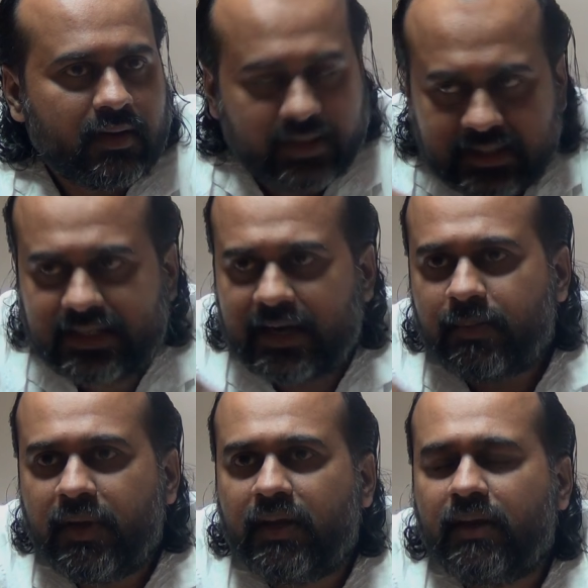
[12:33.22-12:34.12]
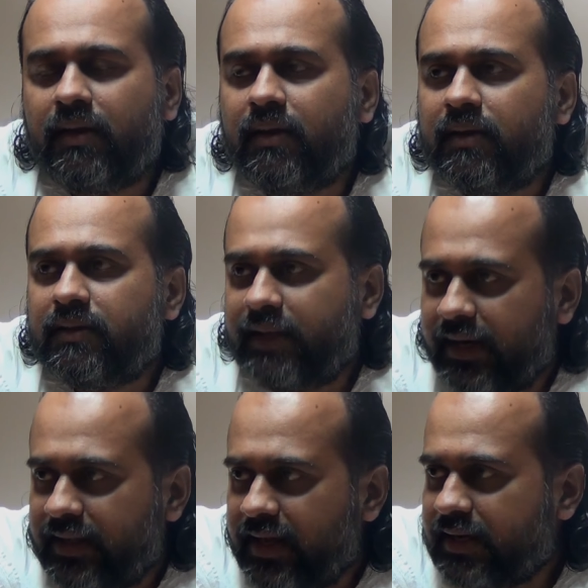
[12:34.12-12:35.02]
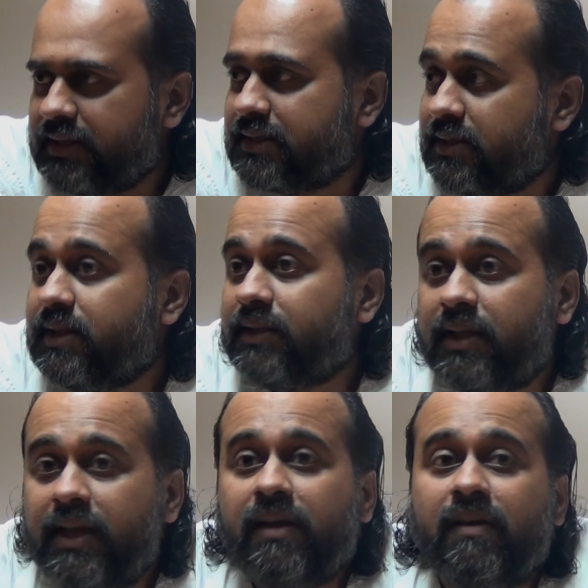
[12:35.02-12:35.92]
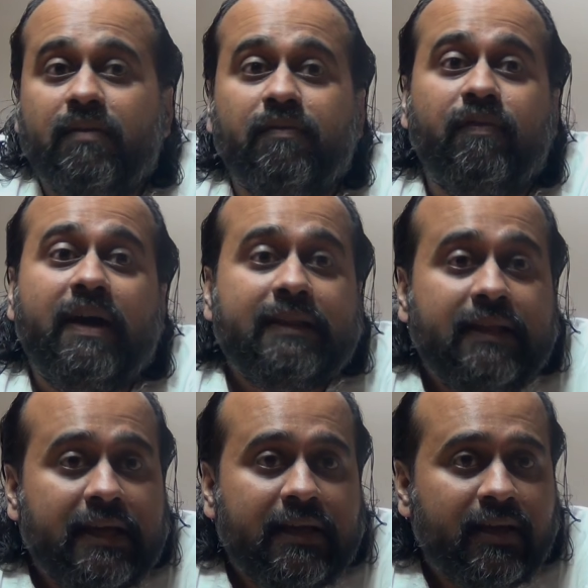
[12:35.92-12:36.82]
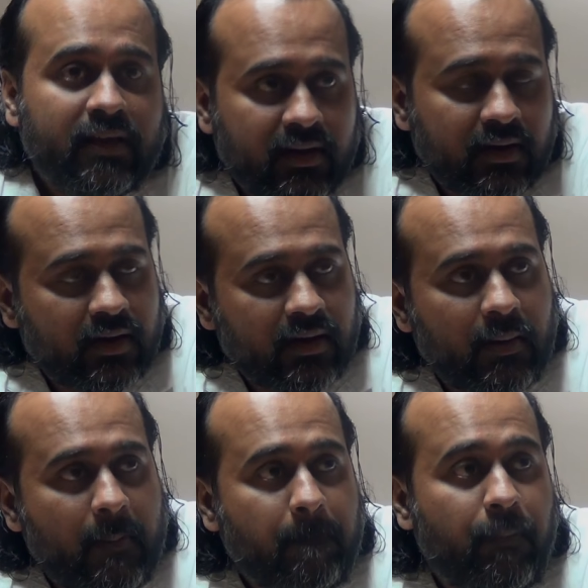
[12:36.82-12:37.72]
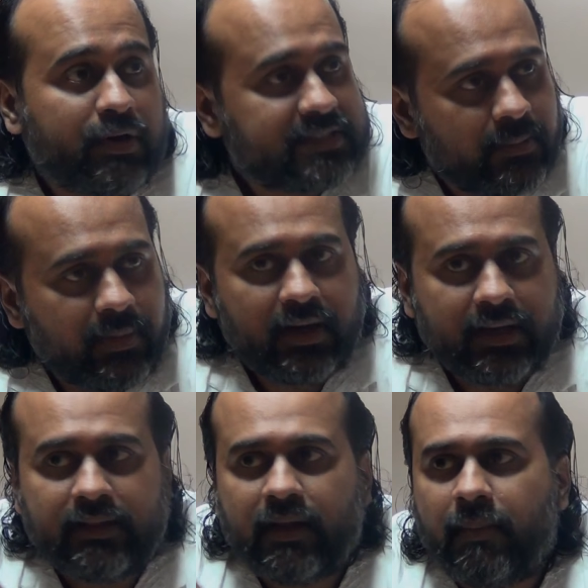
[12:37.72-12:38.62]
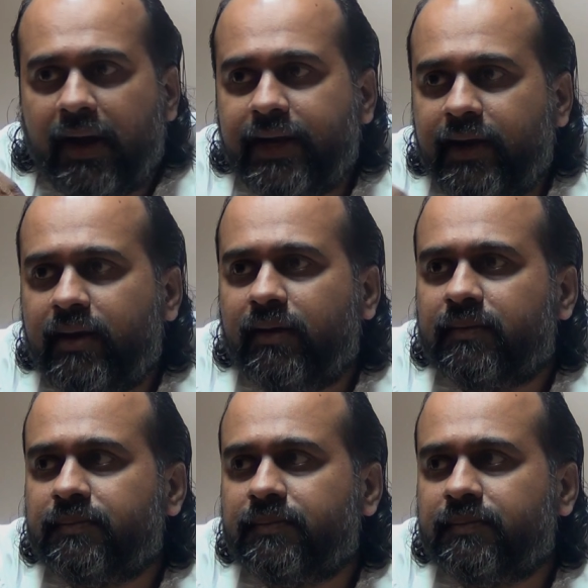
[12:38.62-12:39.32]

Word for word: Does that mean that there is nothing worthy possible in the mind?